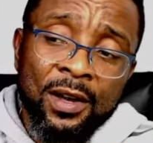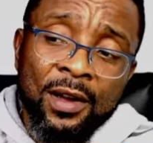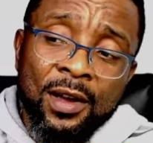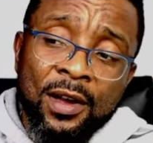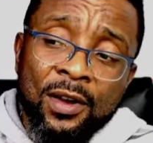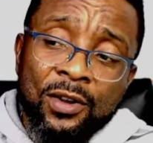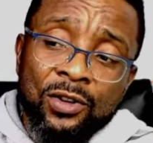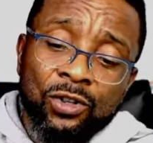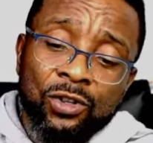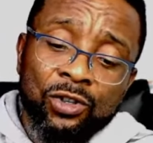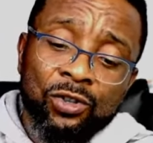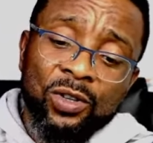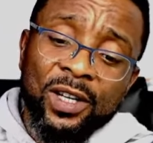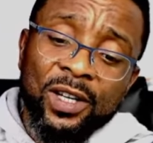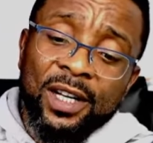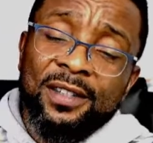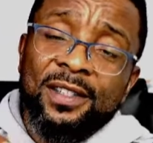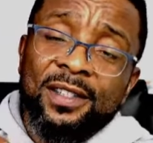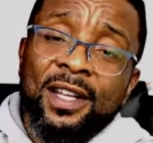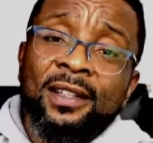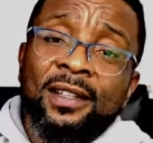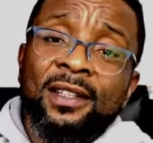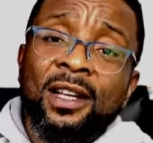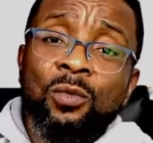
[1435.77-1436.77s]
So they
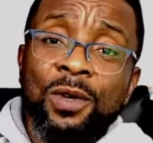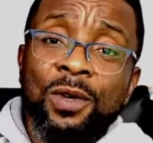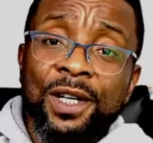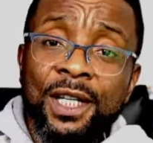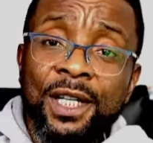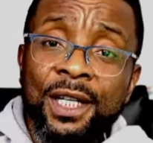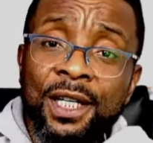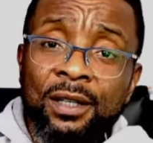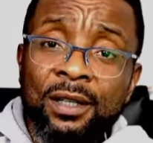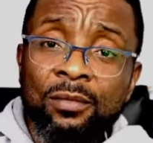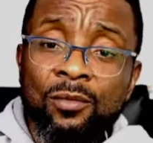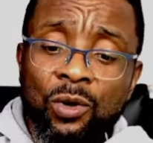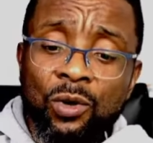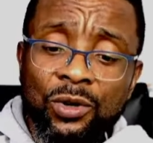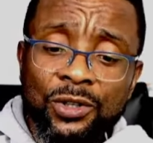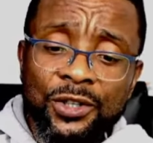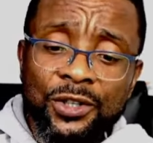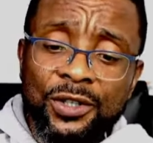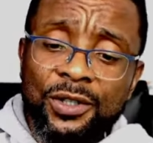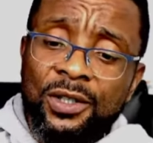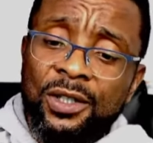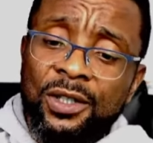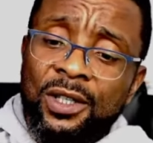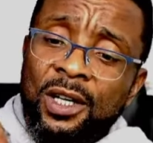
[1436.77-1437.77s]
started with the
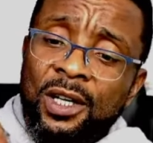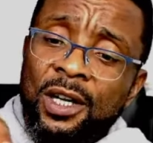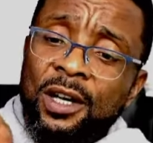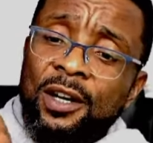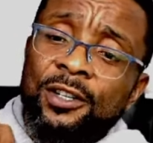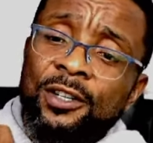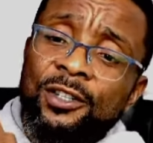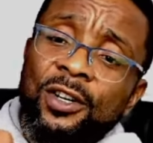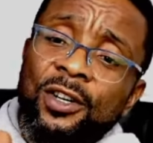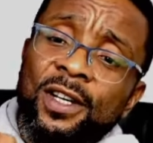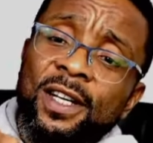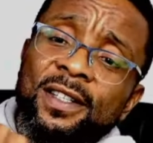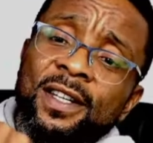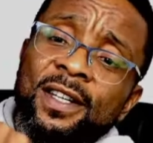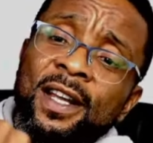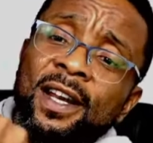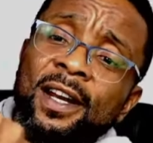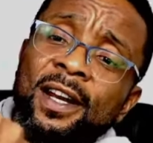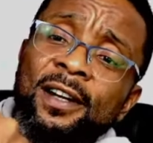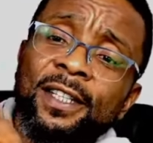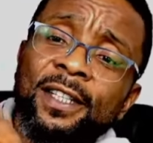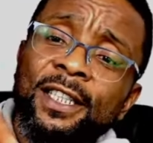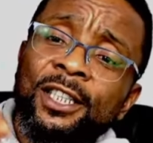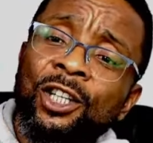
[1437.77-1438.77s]
Igbos. So they
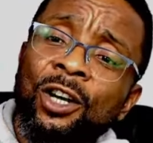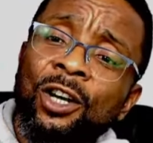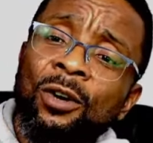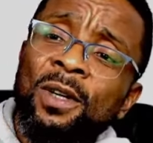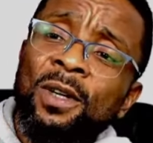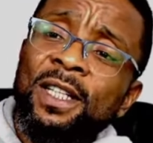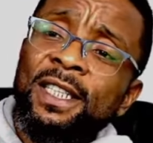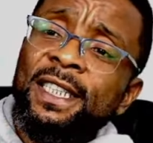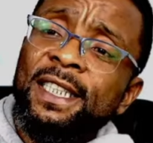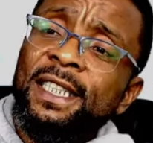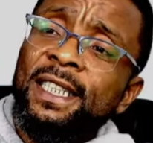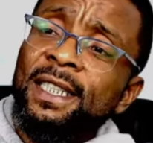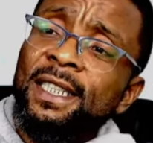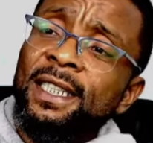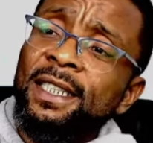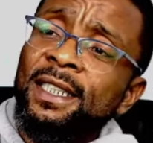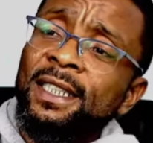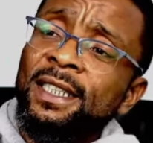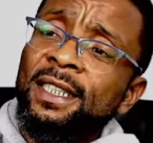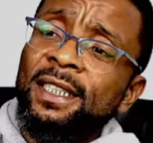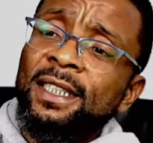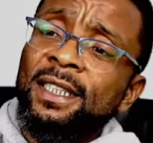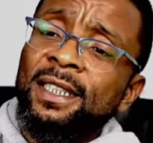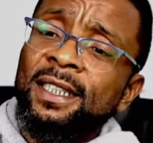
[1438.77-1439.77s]
started redrawing the
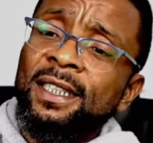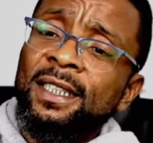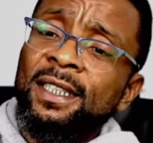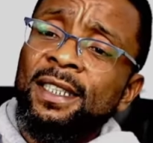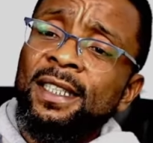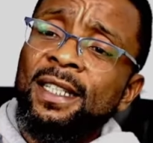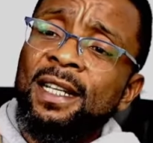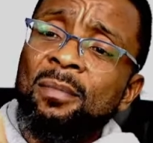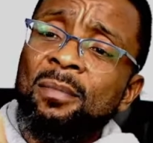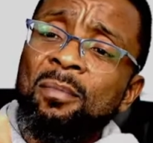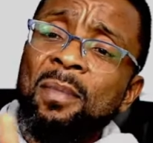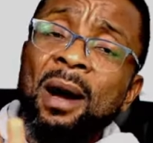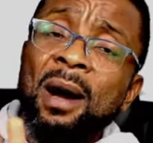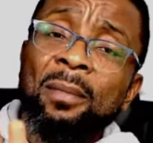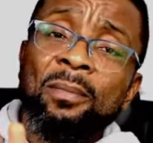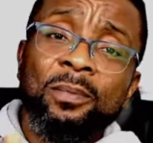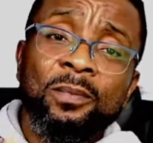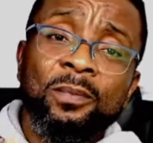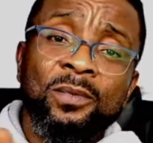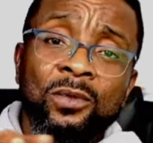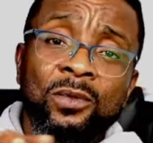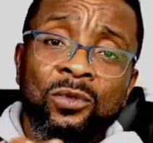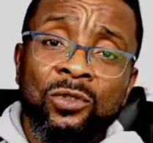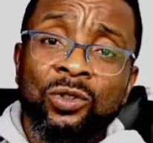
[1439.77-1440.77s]
map
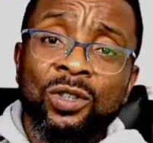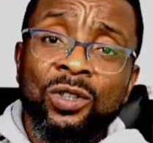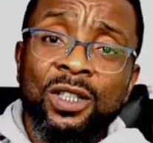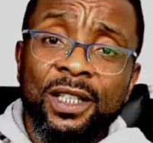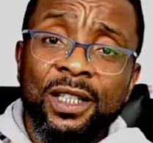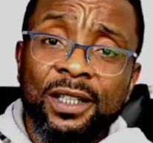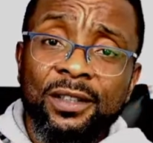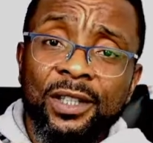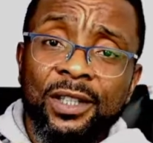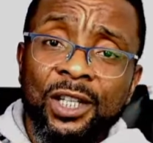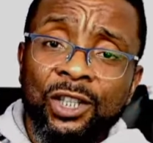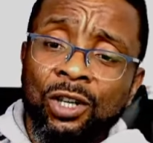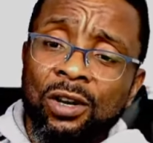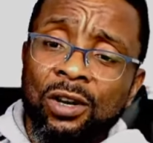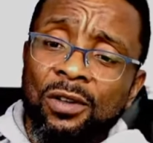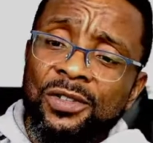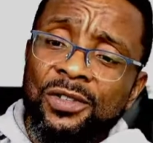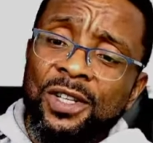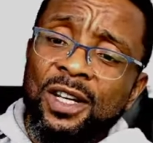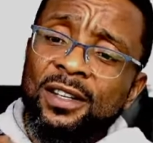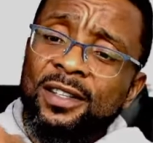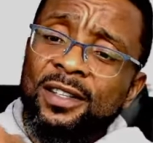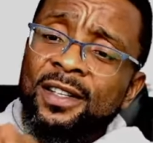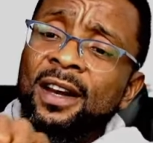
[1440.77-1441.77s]
through the creation of state.
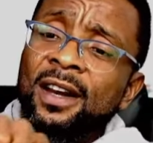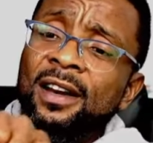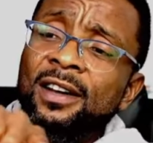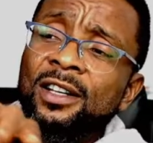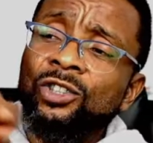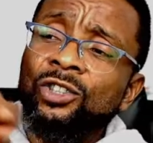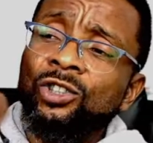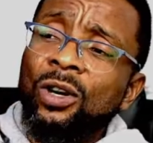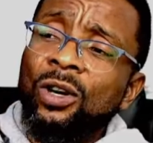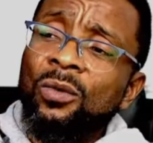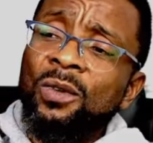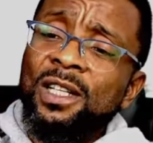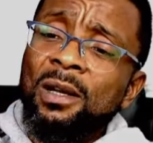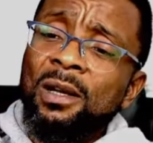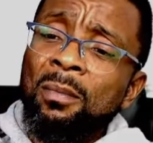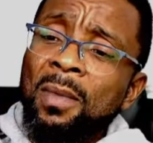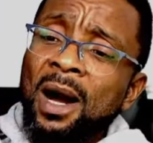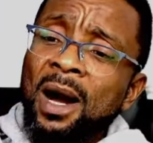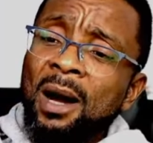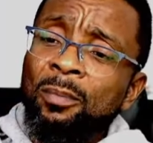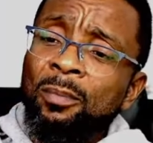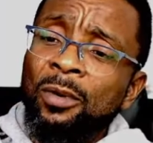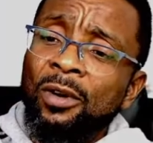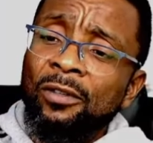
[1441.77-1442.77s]
They started redrawing the
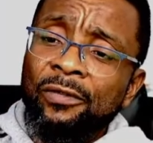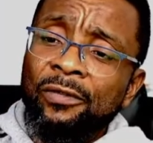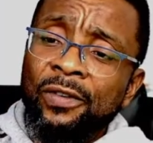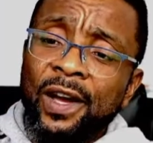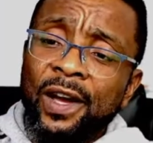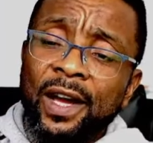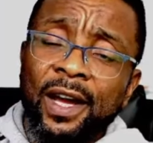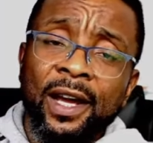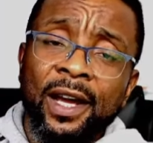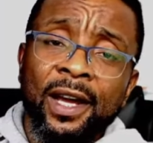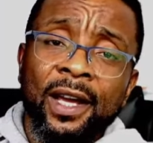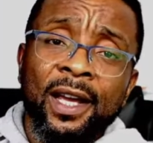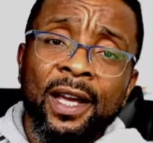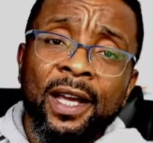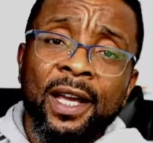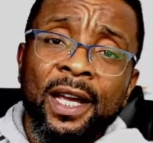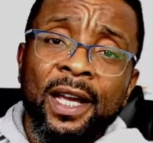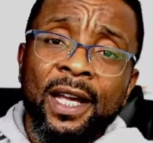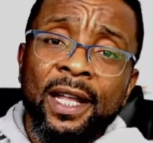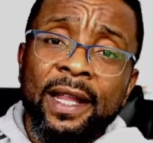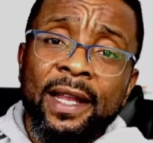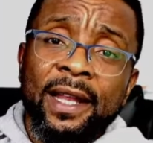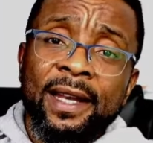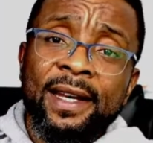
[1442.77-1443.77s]
map of
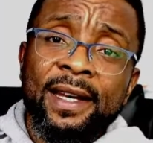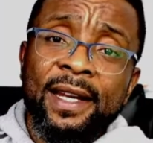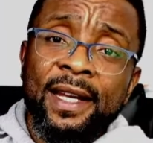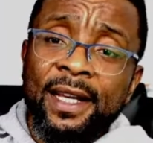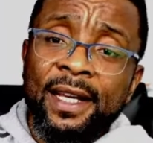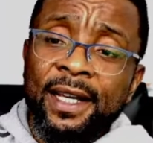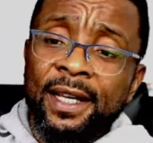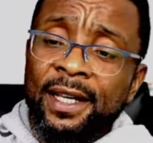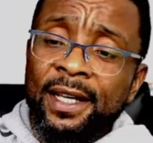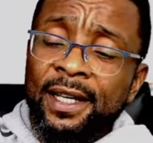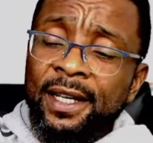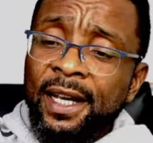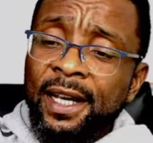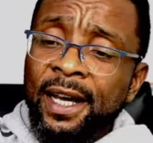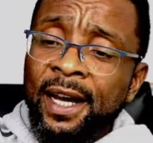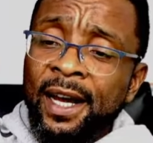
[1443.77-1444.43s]
the